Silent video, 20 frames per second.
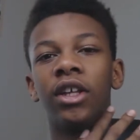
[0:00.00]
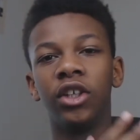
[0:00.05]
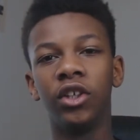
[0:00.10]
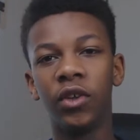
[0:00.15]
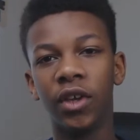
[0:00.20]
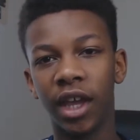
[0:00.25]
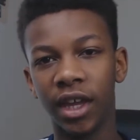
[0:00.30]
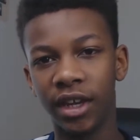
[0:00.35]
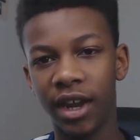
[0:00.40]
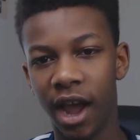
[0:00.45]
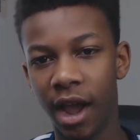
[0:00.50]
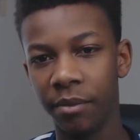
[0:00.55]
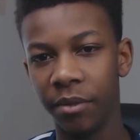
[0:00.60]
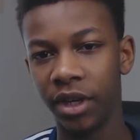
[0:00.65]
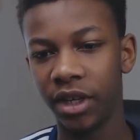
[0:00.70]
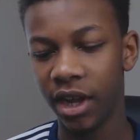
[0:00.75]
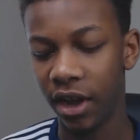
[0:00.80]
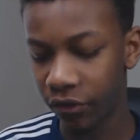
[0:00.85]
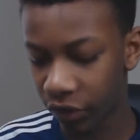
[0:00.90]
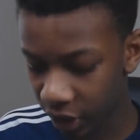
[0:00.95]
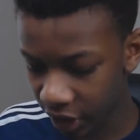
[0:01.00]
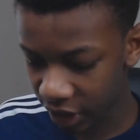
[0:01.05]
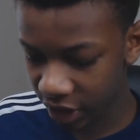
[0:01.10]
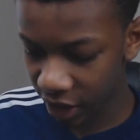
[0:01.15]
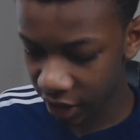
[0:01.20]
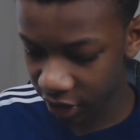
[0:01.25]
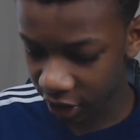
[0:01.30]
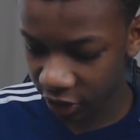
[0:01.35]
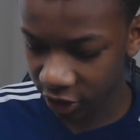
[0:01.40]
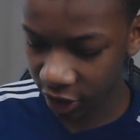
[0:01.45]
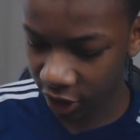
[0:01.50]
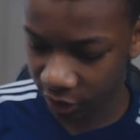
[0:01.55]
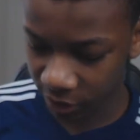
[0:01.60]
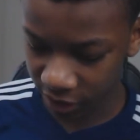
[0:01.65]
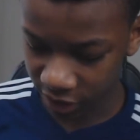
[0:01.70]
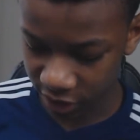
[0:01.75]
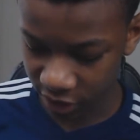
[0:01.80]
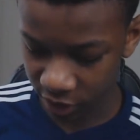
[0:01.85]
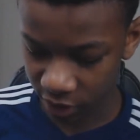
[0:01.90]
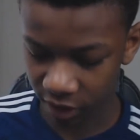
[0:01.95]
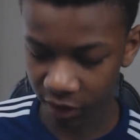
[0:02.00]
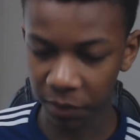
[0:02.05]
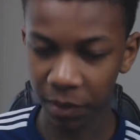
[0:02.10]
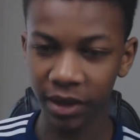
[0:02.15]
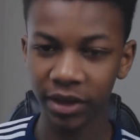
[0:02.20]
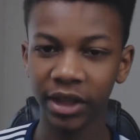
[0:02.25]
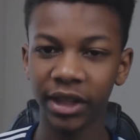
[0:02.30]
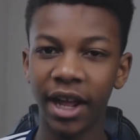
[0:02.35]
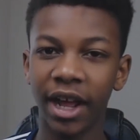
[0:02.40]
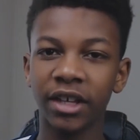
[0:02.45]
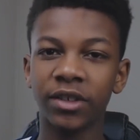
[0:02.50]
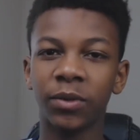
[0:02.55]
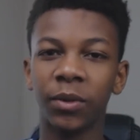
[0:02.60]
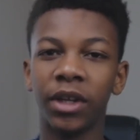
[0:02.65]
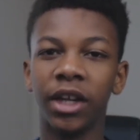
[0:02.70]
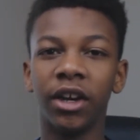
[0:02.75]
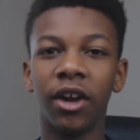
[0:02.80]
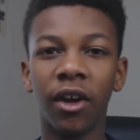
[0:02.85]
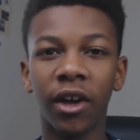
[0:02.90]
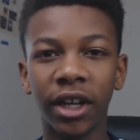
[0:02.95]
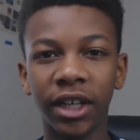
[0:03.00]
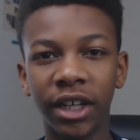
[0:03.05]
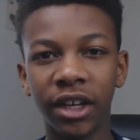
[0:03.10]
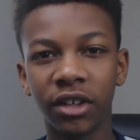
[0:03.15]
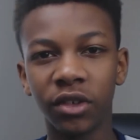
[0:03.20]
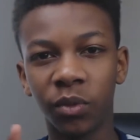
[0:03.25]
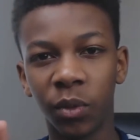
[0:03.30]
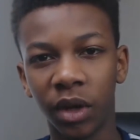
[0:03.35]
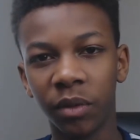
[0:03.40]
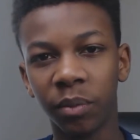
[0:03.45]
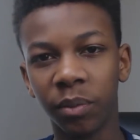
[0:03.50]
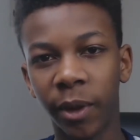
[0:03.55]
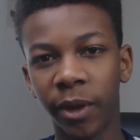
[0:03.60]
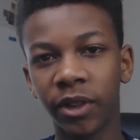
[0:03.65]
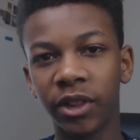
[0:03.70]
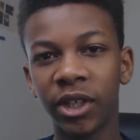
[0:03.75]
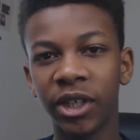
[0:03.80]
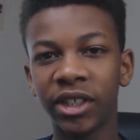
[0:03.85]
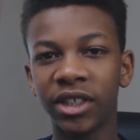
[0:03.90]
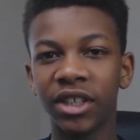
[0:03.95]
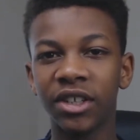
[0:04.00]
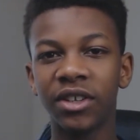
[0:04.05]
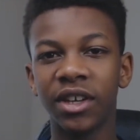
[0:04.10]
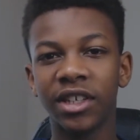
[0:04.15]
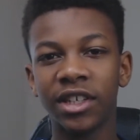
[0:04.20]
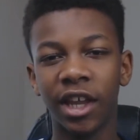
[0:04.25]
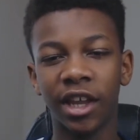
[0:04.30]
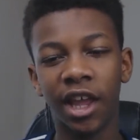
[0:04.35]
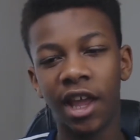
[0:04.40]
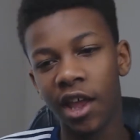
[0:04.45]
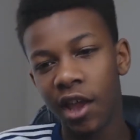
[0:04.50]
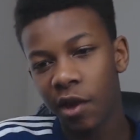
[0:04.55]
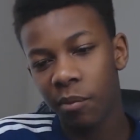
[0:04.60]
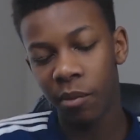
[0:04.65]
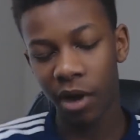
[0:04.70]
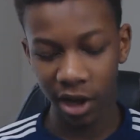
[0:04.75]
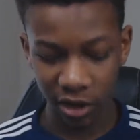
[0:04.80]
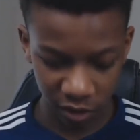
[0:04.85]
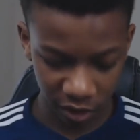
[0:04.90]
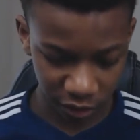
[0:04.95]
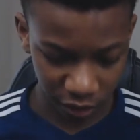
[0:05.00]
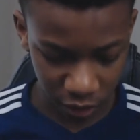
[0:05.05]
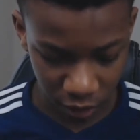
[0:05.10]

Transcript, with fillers: you get diamonds. I've already gotten all the other ones gold. I'm on the last one, and all I need is one bloodthirsty. So I was like, might as well